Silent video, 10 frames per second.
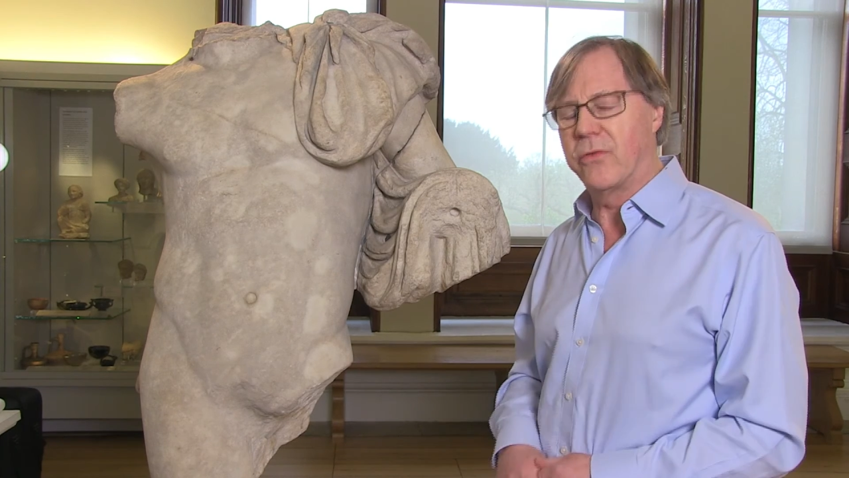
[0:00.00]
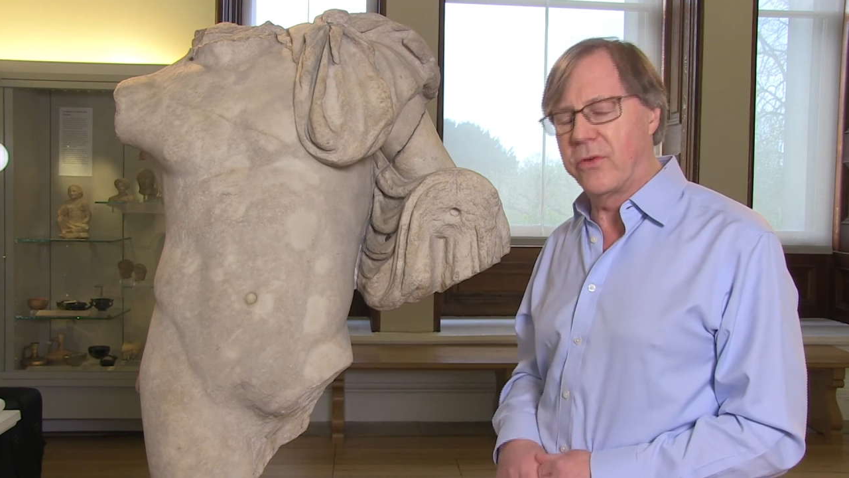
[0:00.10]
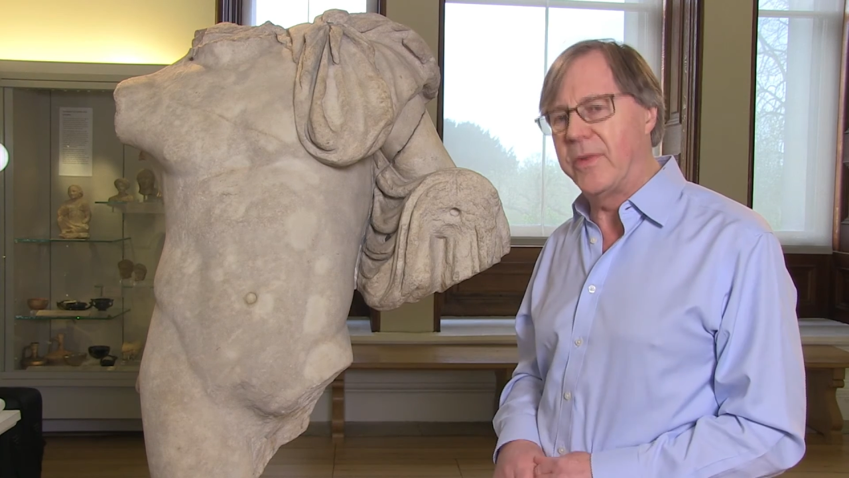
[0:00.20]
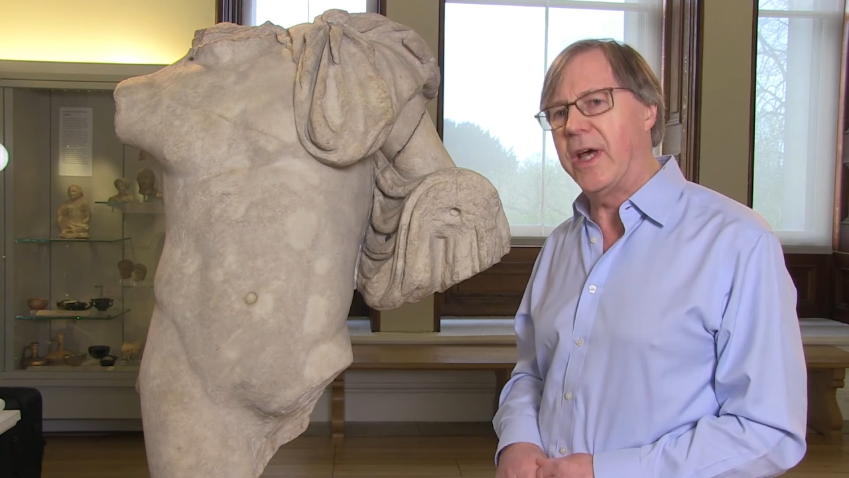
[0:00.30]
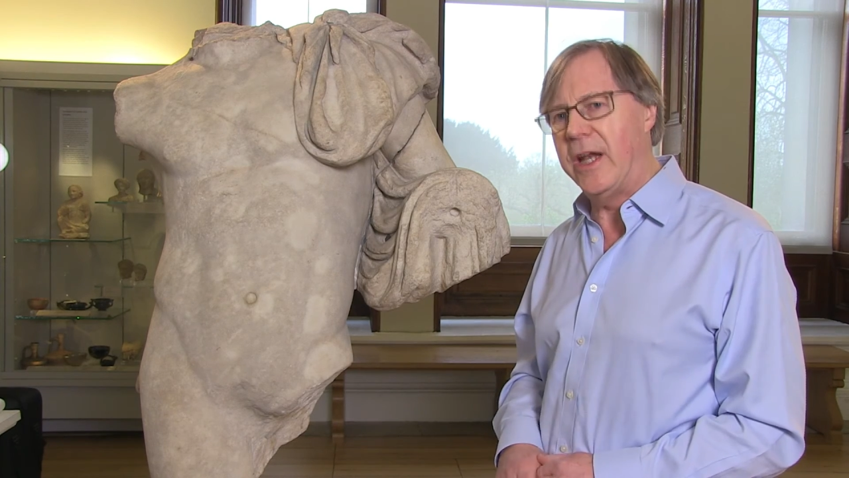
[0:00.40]

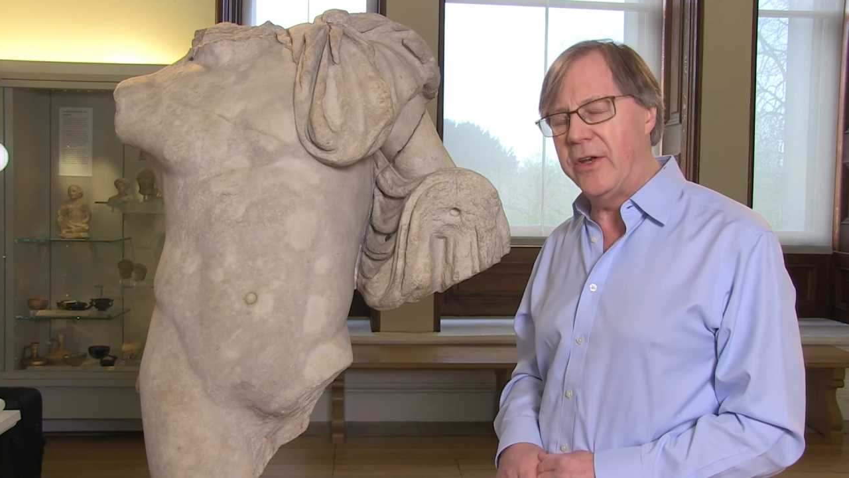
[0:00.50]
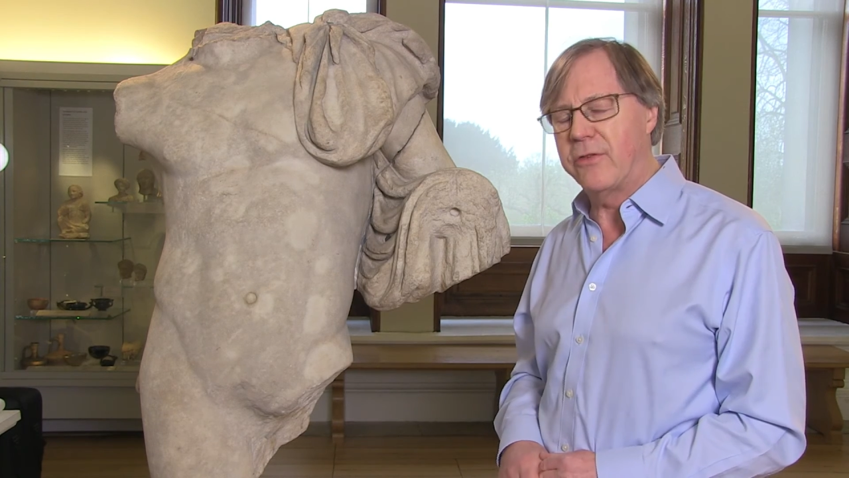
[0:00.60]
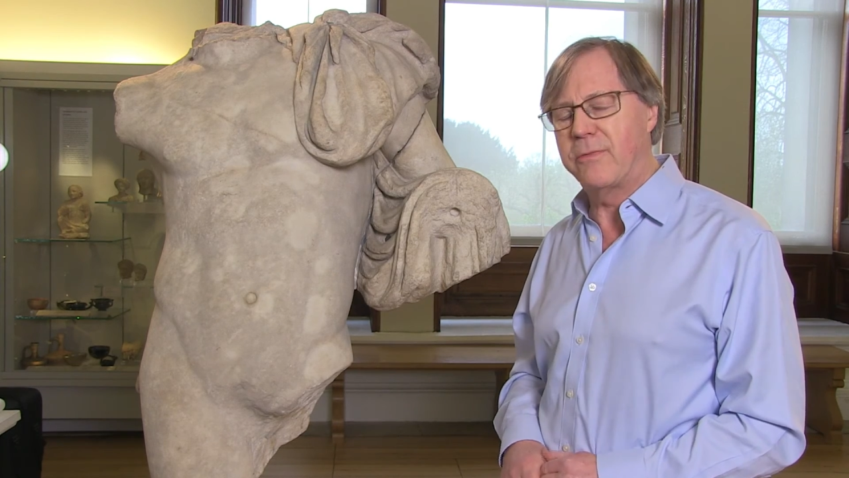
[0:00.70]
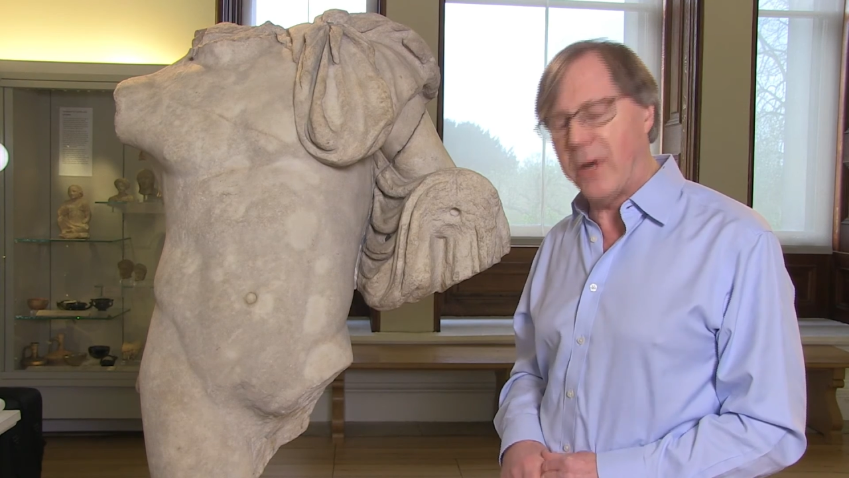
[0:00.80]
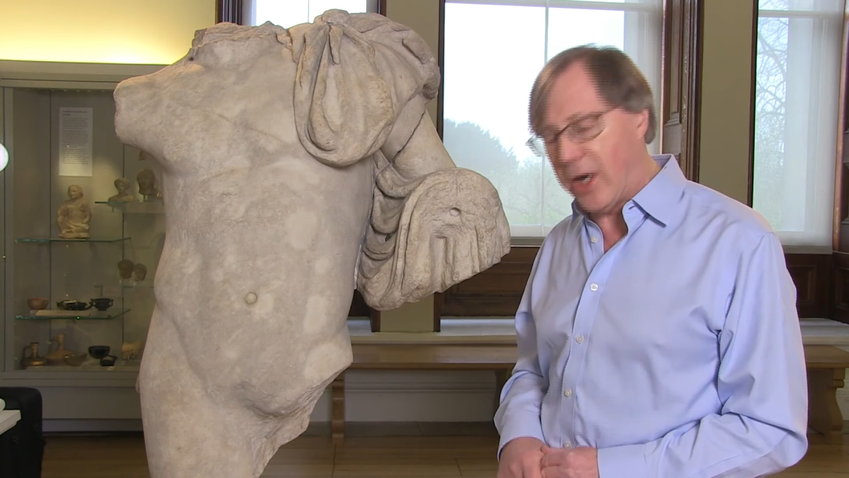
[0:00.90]
from the island
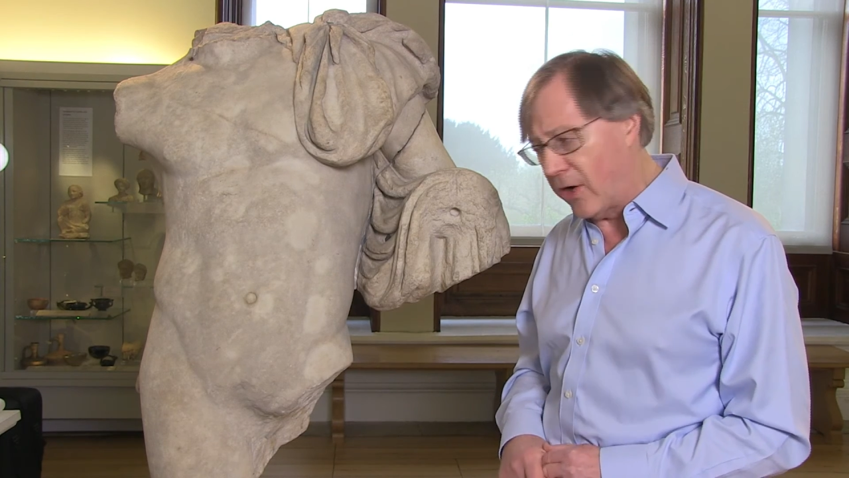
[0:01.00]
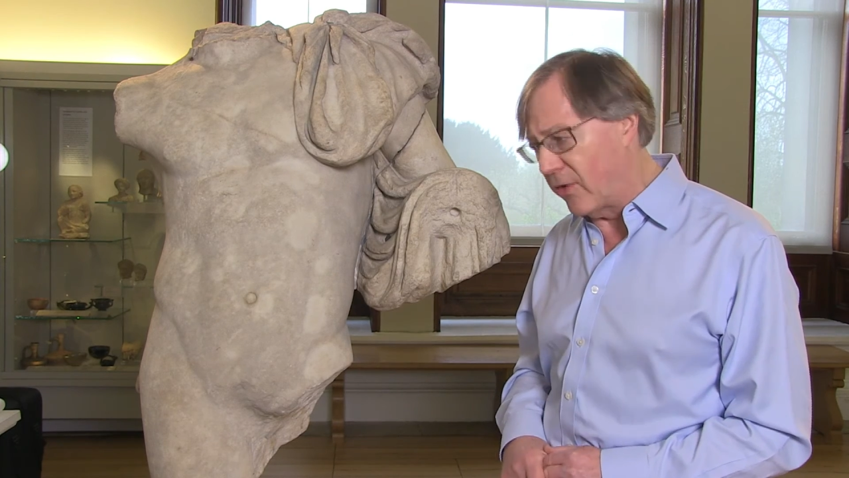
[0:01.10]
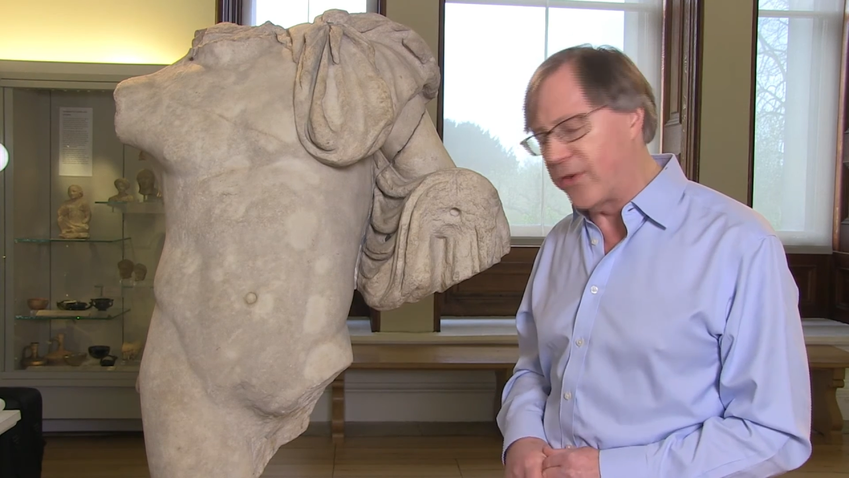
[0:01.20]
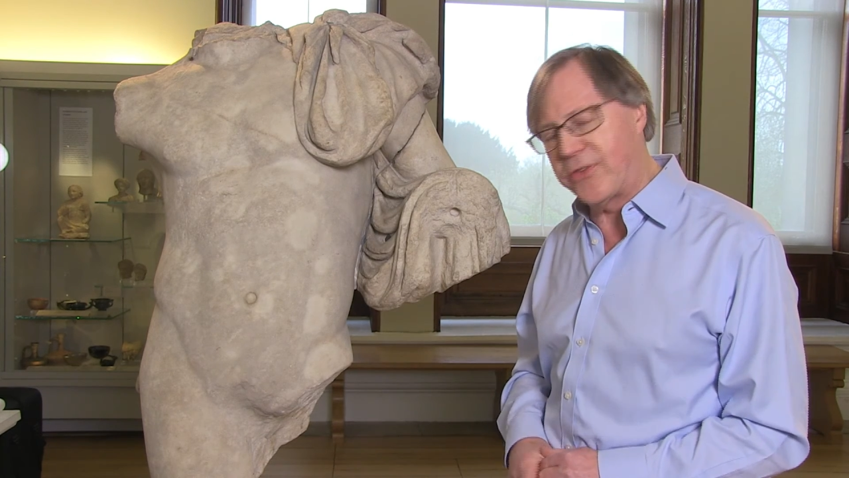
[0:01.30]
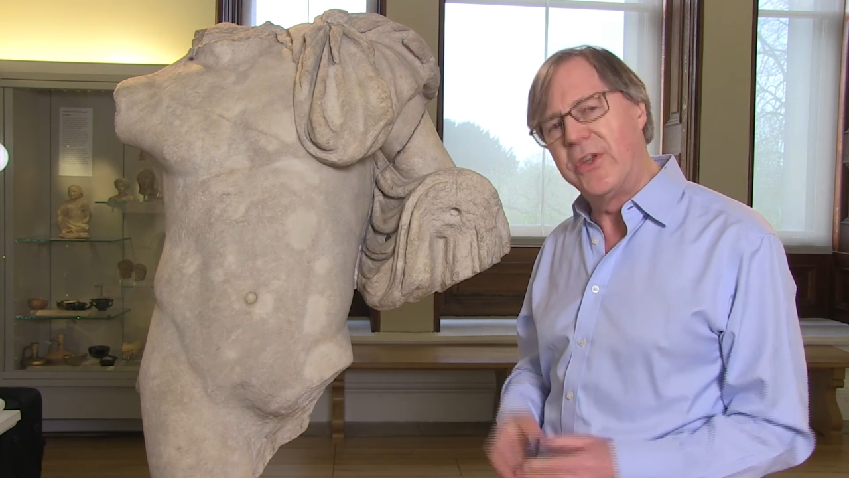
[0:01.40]
of Pyre